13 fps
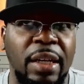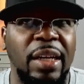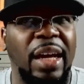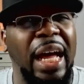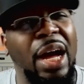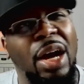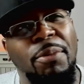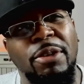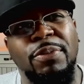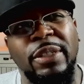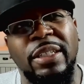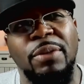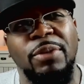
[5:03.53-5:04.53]
I almost
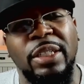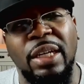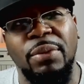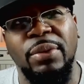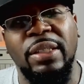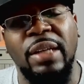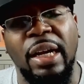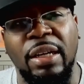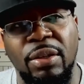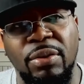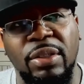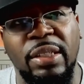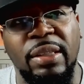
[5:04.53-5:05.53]
wish I can
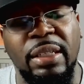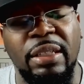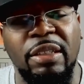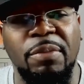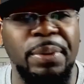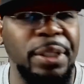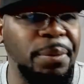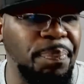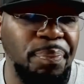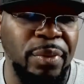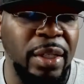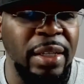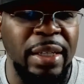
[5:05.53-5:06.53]
go to the theaters, but you know
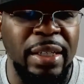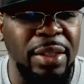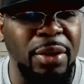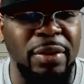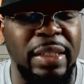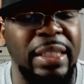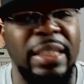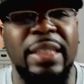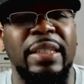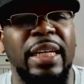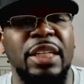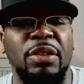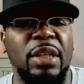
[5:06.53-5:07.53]
what I'm saying, these
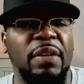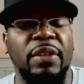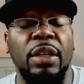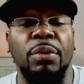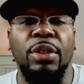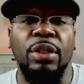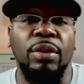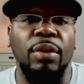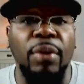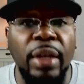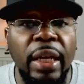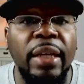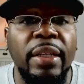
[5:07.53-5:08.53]
days you never know what you're gonna
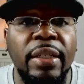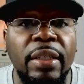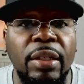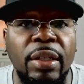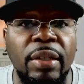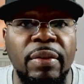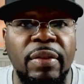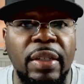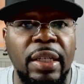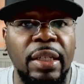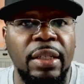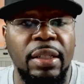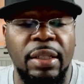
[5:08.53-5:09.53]
get. You know what I'm
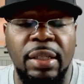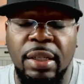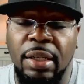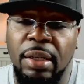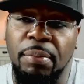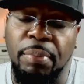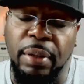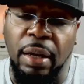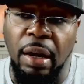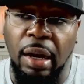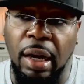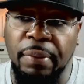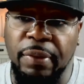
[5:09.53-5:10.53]
saying?
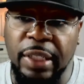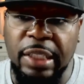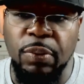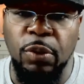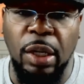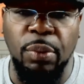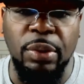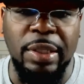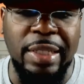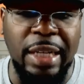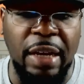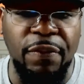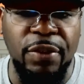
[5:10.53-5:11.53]
But this one was
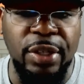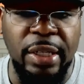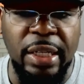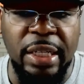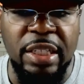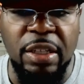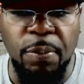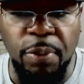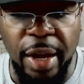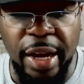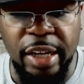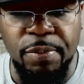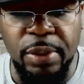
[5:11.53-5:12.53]
definitely, it
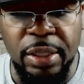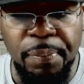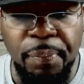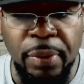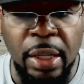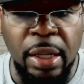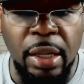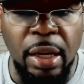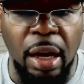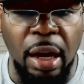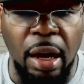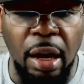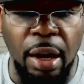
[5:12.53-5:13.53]
surprised me.
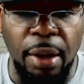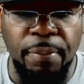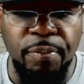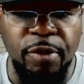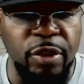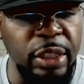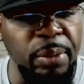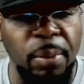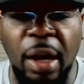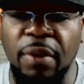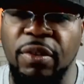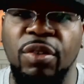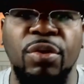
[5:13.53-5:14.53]
It's in the
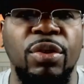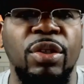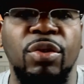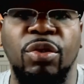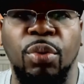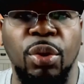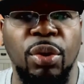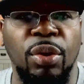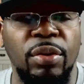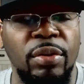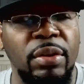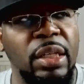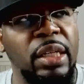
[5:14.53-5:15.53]
Marvel Studios
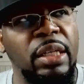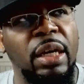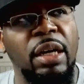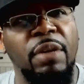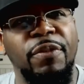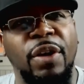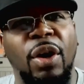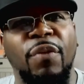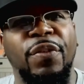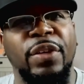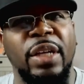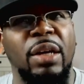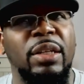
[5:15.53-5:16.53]
world, and
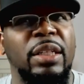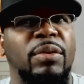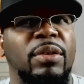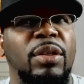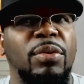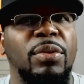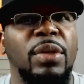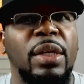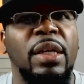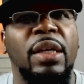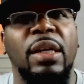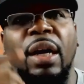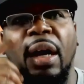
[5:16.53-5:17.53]
for y'all that don't know,
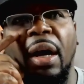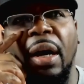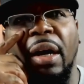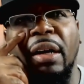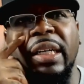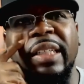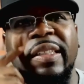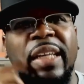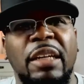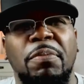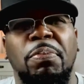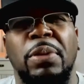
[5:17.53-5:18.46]
it takes